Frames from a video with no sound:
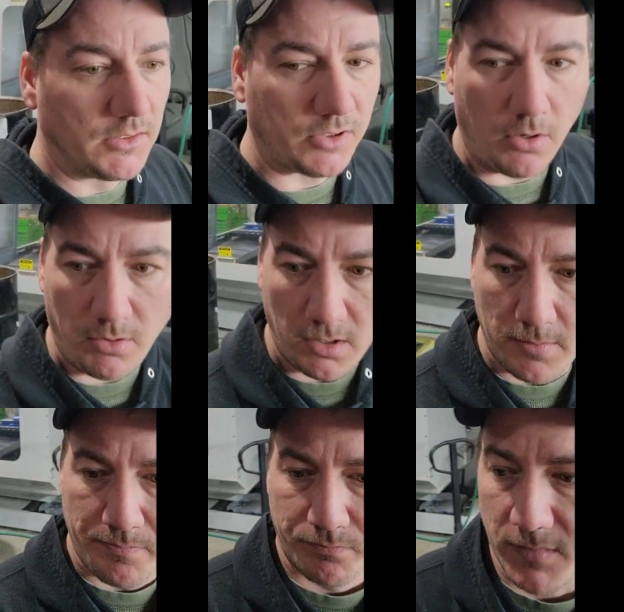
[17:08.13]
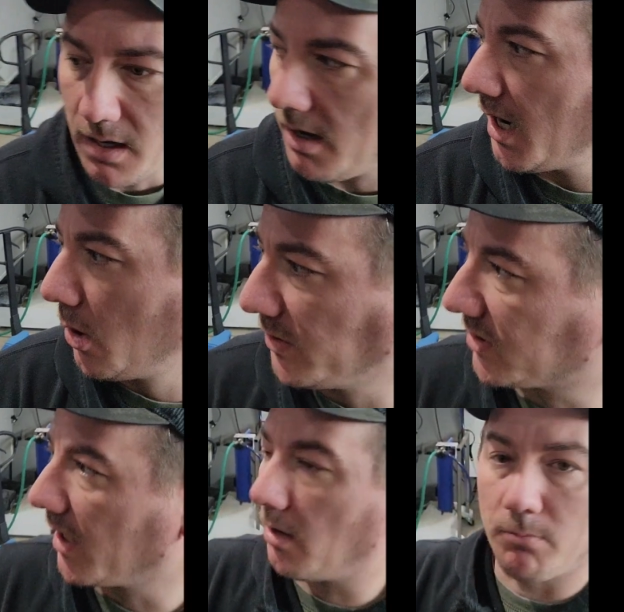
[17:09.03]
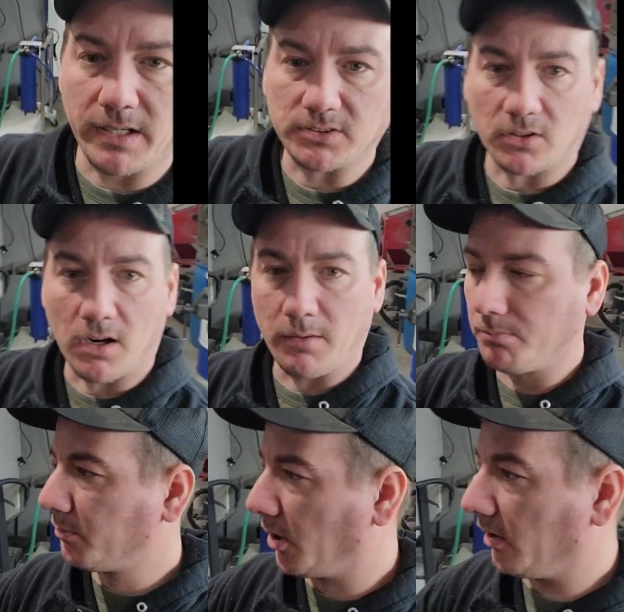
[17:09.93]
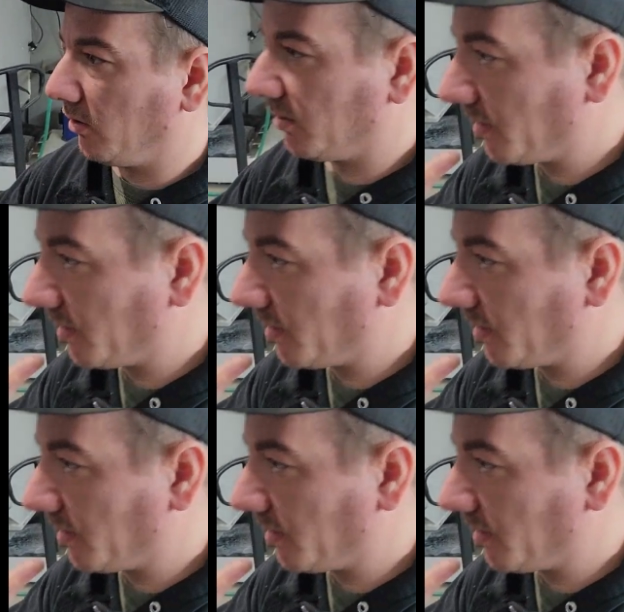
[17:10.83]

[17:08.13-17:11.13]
So uh, I always kind of make sure I put it a little